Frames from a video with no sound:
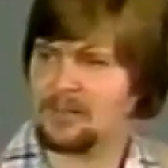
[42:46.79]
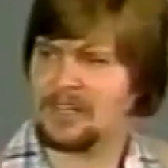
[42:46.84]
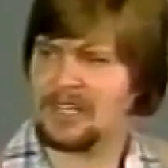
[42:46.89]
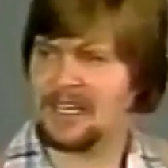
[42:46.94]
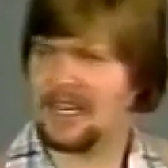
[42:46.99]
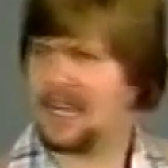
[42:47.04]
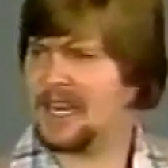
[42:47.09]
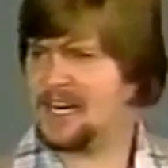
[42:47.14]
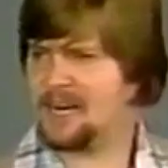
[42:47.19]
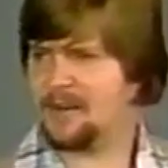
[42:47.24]
with the
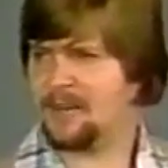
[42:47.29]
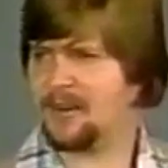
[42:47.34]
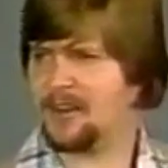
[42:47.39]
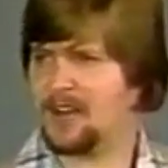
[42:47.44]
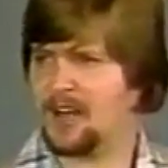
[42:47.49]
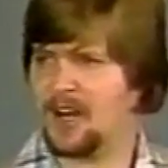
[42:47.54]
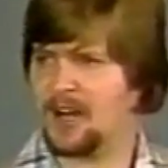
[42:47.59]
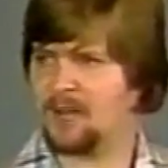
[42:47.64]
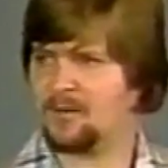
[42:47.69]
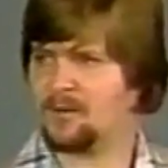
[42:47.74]
kingdom of
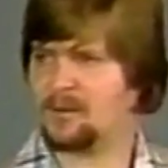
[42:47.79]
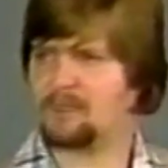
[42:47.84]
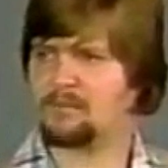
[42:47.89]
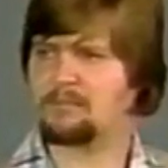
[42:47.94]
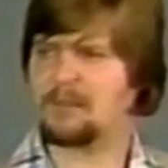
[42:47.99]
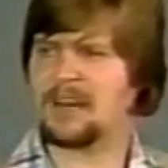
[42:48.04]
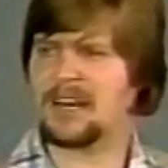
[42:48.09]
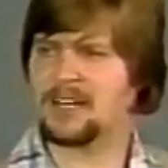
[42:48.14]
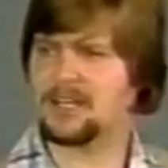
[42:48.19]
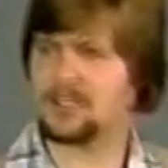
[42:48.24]
God, with
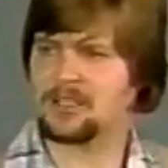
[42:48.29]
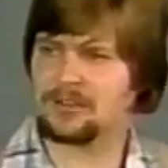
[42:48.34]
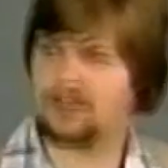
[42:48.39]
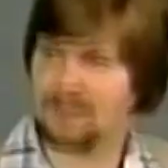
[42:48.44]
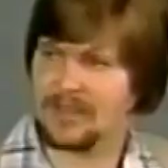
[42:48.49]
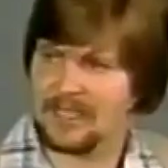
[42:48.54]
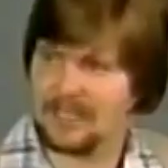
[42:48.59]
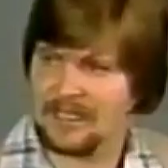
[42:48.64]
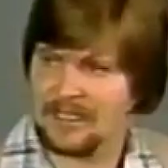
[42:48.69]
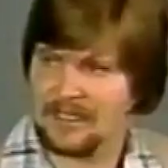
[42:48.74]

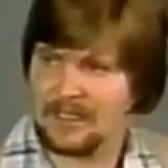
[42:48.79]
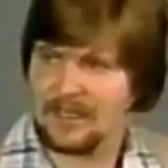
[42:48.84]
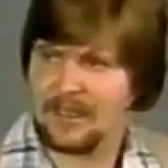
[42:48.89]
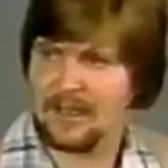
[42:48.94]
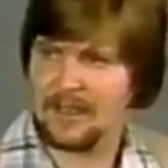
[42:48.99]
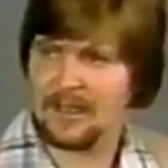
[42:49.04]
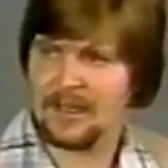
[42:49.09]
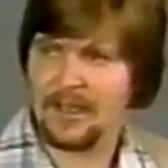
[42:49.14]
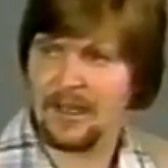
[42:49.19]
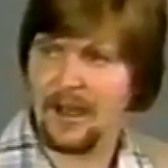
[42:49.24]
ministry.
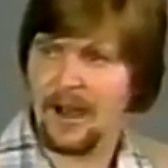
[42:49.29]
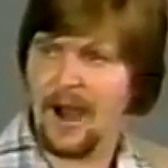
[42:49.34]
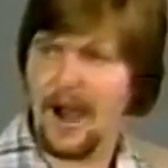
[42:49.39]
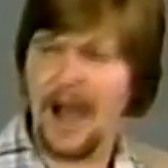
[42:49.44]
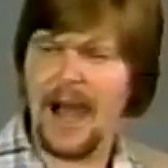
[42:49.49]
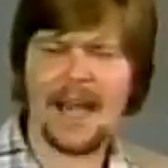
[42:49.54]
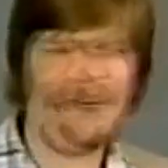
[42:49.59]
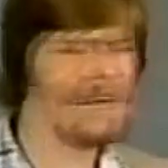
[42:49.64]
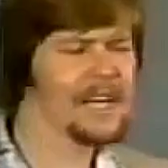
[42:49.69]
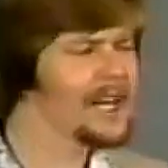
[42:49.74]

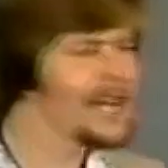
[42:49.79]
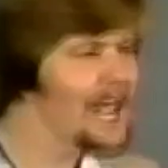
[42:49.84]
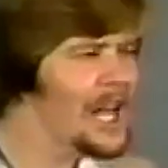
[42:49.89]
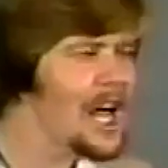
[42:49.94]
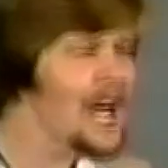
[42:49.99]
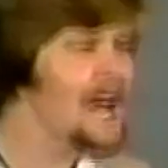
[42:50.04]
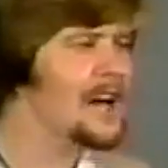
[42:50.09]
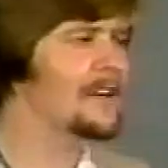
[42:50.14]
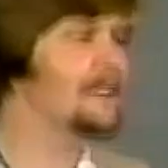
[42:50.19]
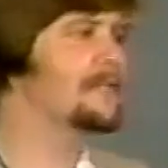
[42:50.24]
I
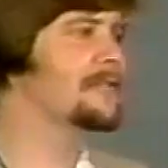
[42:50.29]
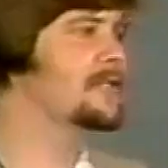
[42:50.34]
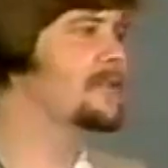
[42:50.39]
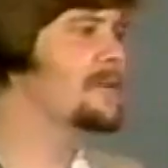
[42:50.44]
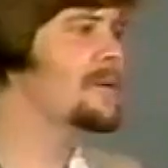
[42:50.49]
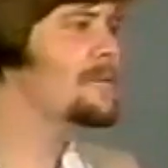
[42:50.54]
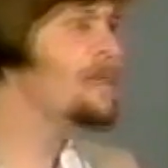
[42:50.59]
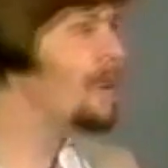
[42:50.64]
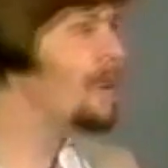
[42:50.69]
love to be